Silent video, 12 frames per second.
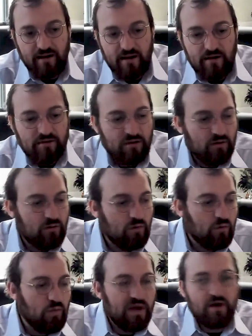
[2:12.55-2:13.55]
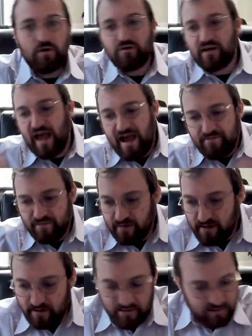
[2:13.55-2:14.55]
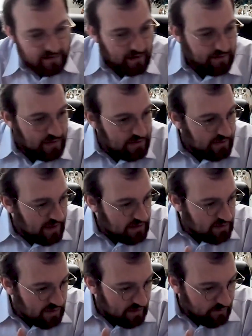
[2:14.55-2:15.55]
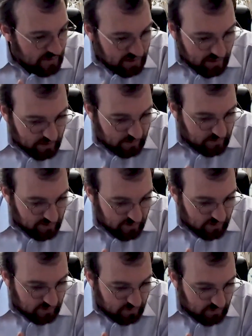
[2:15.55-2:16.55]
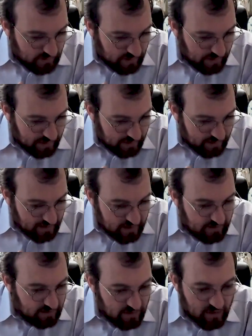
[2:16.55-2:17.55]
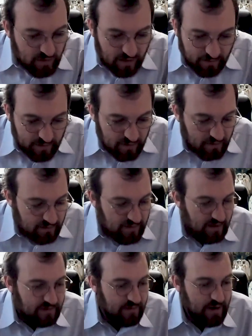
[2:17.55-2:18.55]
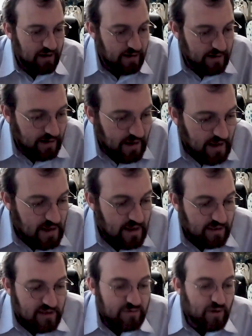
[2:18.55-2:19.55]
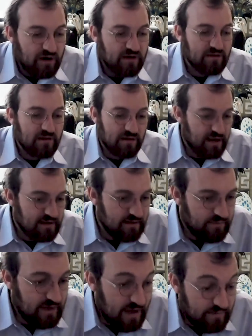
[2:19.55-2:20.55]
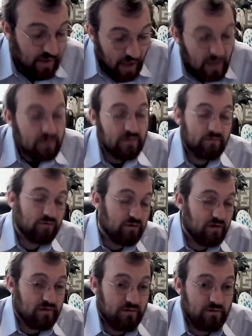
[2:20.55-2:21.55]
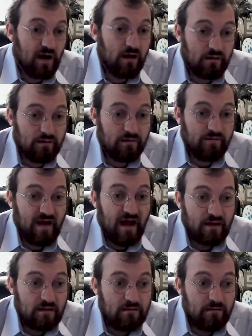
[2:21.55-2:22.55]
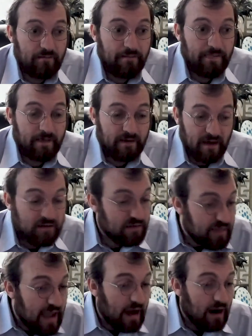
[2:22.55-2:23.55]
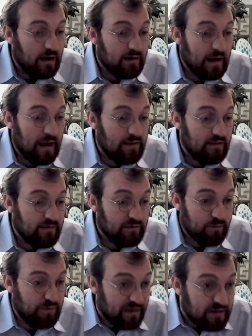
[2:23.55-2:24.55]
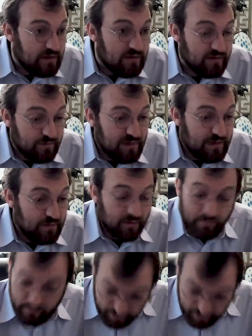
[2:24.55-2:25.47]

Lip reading: So we go to Africa, to Southeast Asia, we go to Eastern Europe, we go to South America. These markets collectively have tens of trillions of dollars of value. Okay, it's there, and there's billions of people.